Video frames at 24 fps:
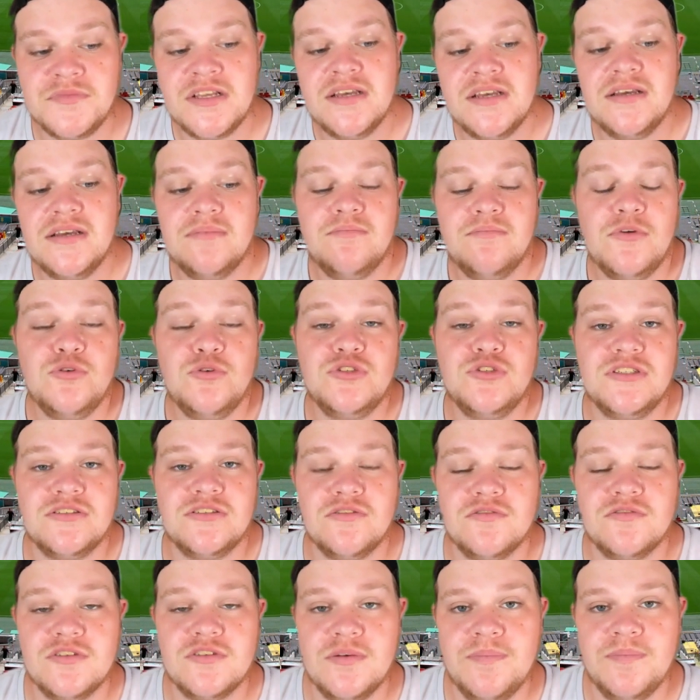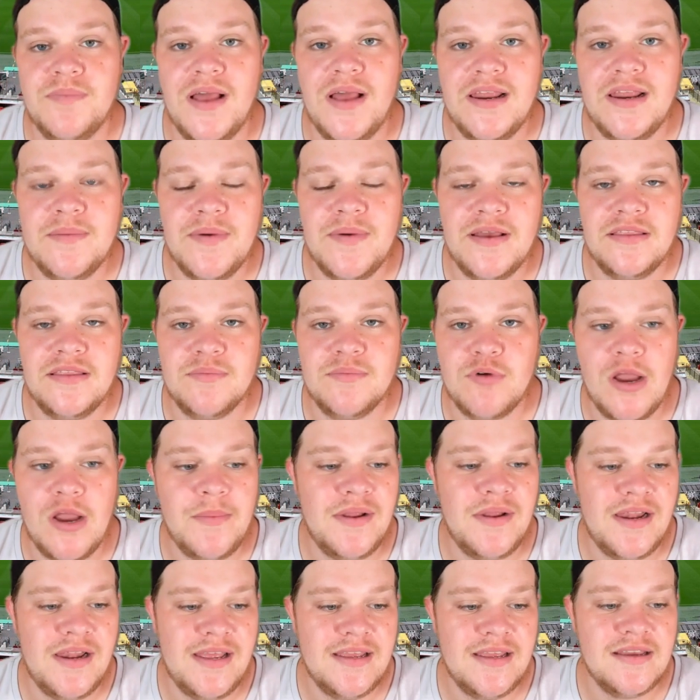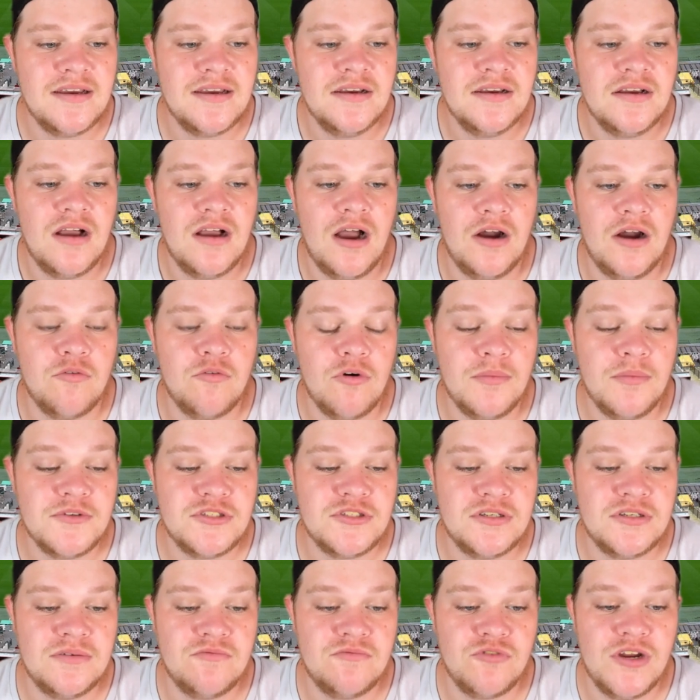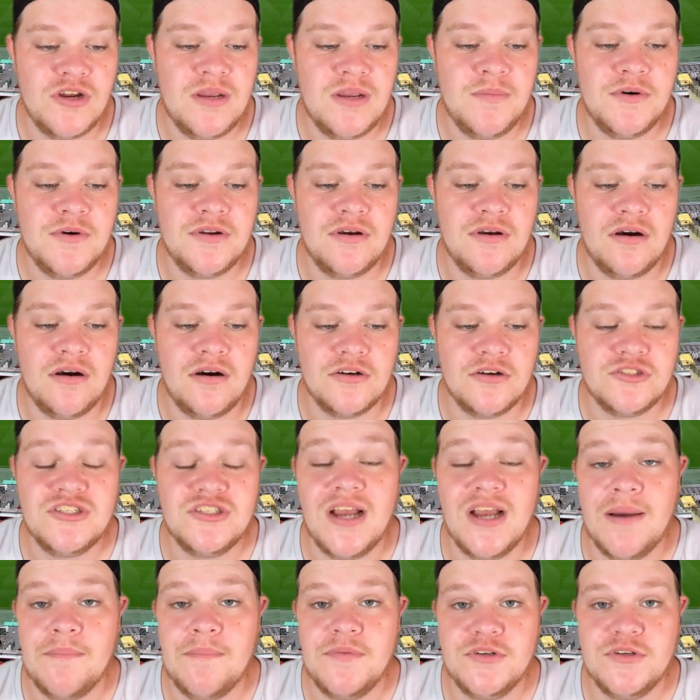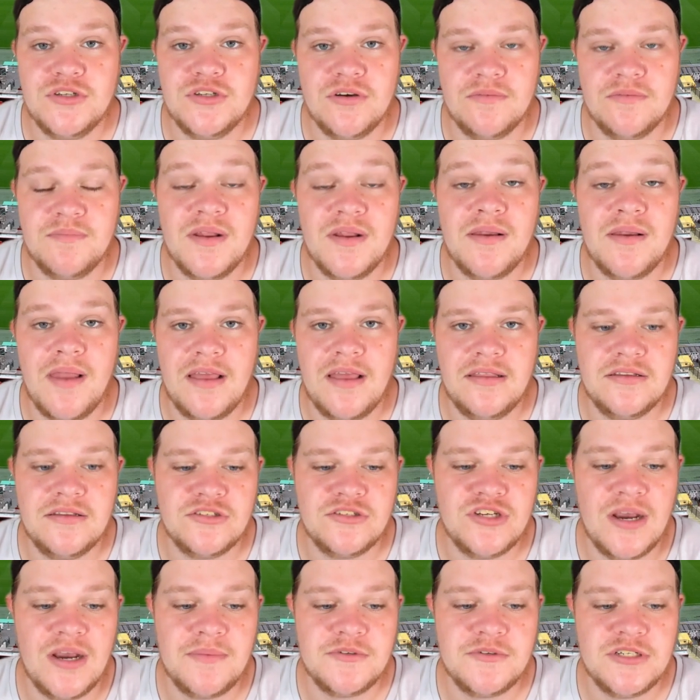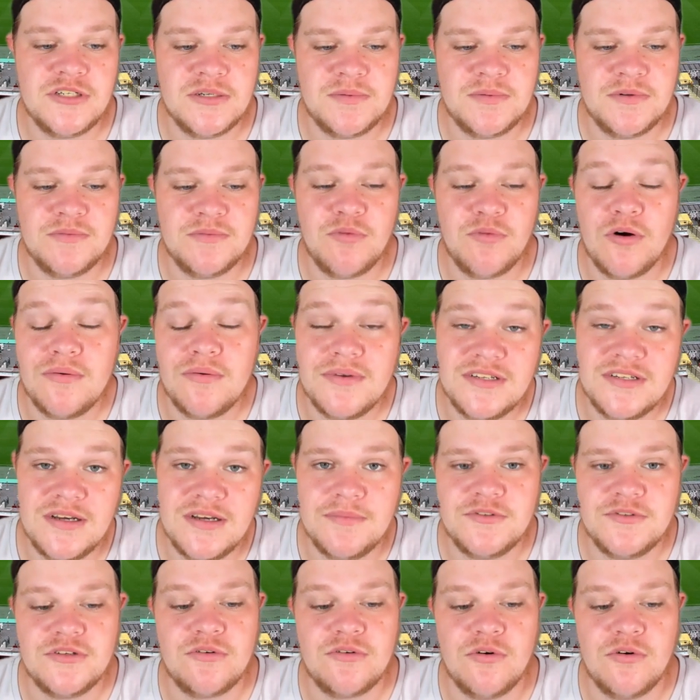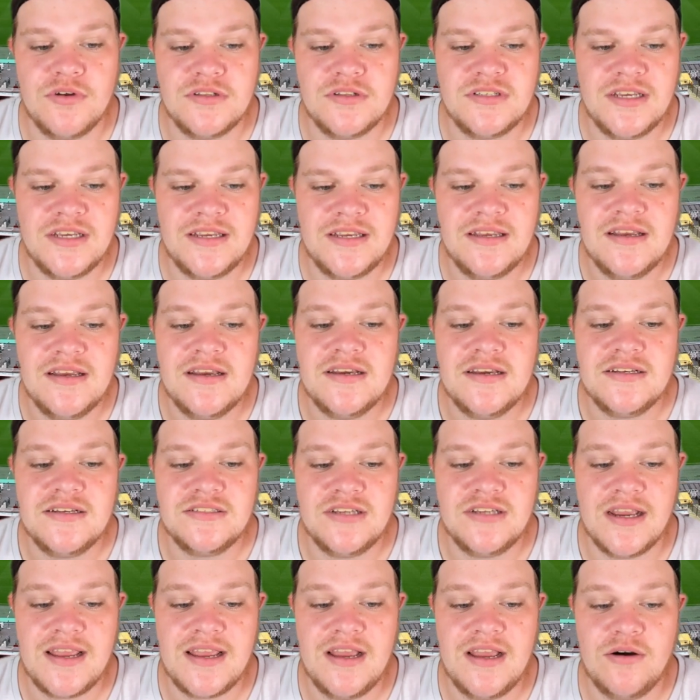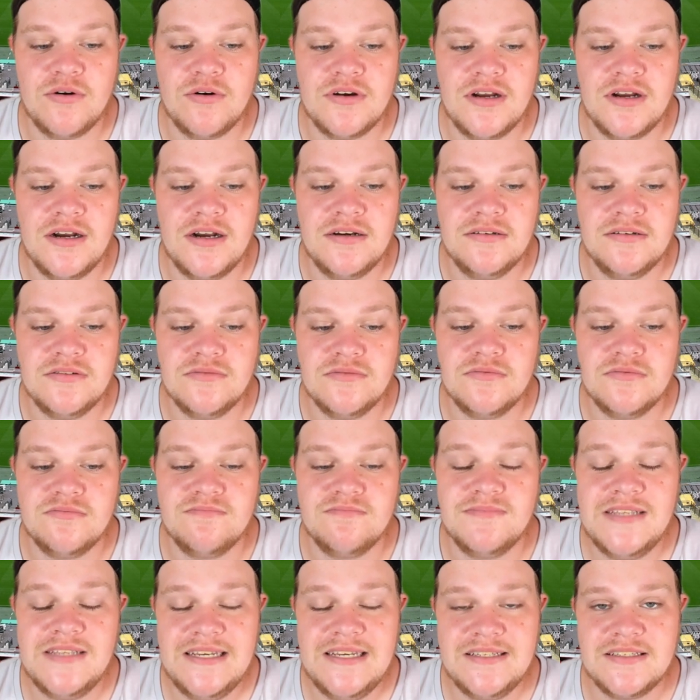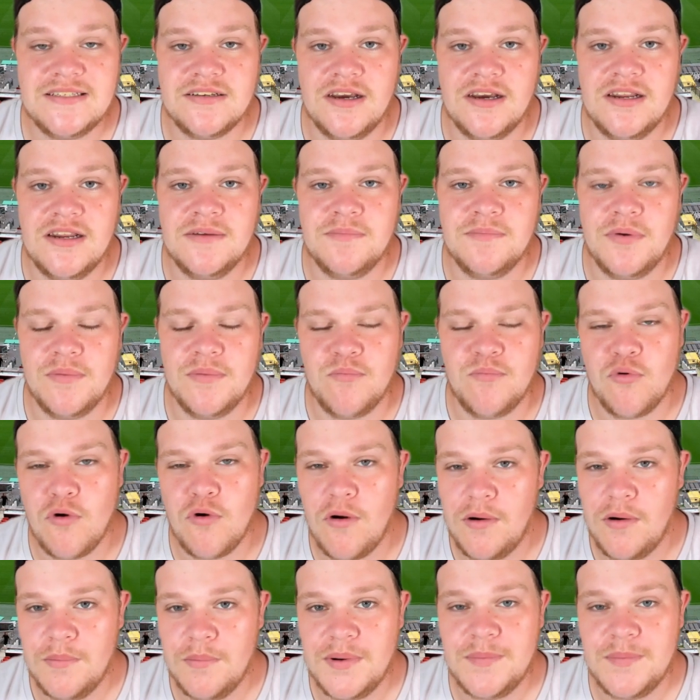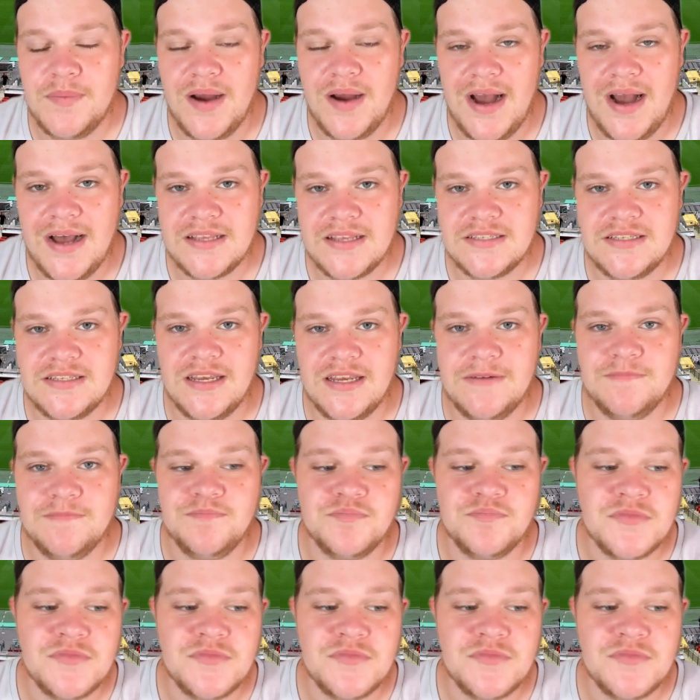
Muset's obviously played a bit in the Premier League. Robinson and Freeman are have been playing in the Championship and are probably Championship quality. Jagielka, decent signing, but probably past it.